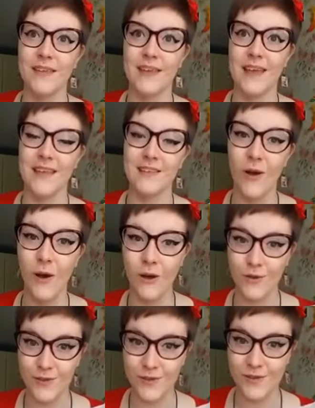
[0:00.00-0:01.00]
his
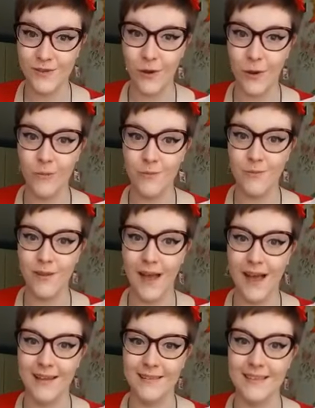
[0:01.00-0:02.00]
heart just stopped
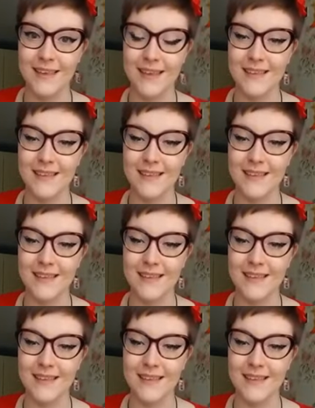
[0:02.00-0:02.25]
and he